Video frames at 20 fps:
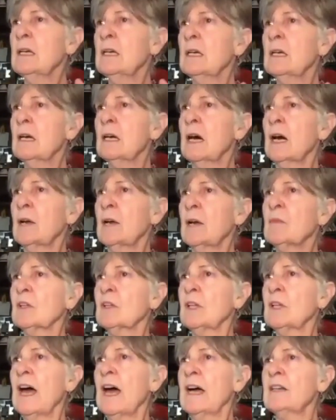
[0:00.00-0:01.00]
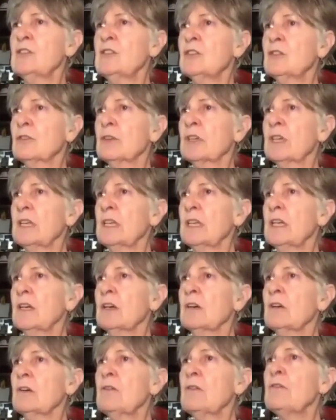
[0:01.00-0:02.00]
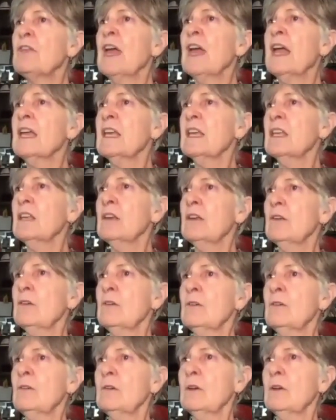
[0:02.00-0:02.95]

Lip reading: I'm glad you're here. Thank you.